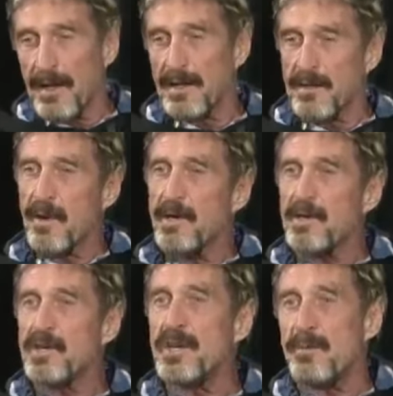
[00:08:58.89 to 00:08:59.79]
It's a very
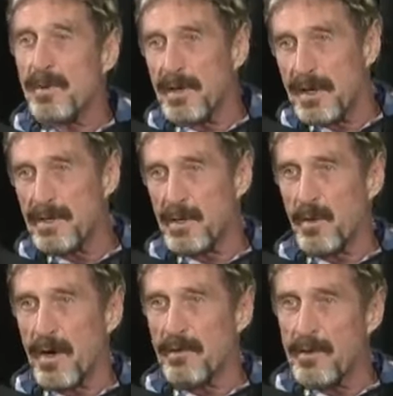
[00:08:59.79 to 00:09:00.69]
cheap and easy
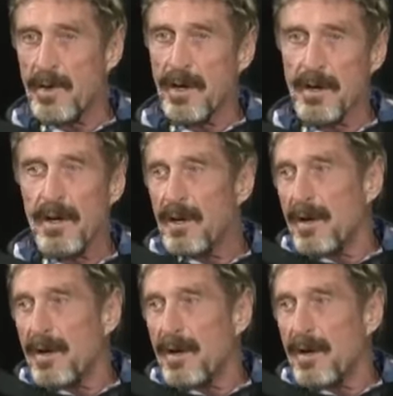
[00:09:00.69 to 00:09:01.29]
way of doing it.